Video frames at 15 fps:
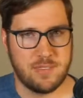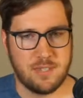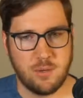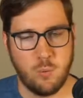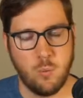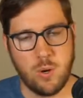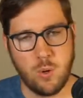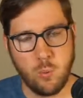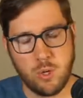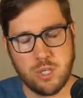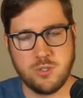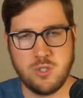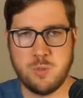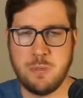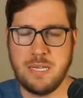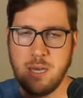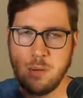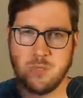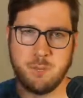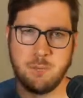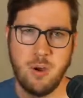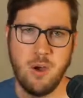where work just becomes
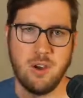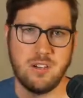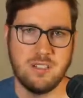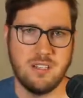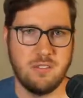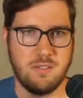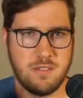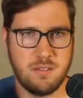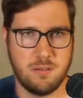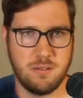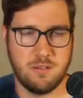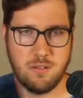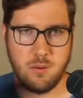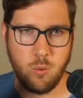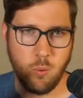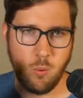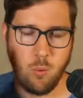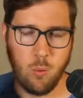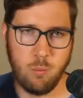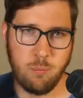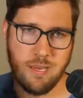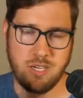a part of the
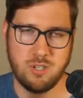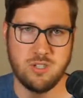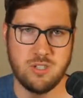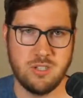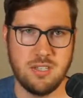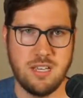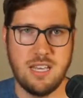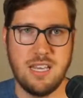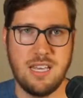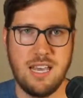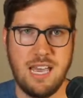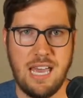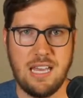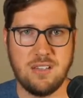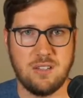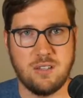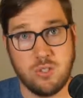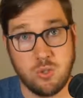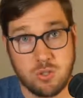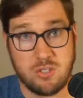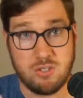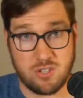whole picture, and you
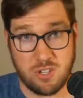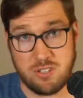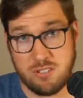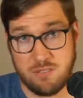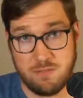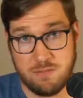can start to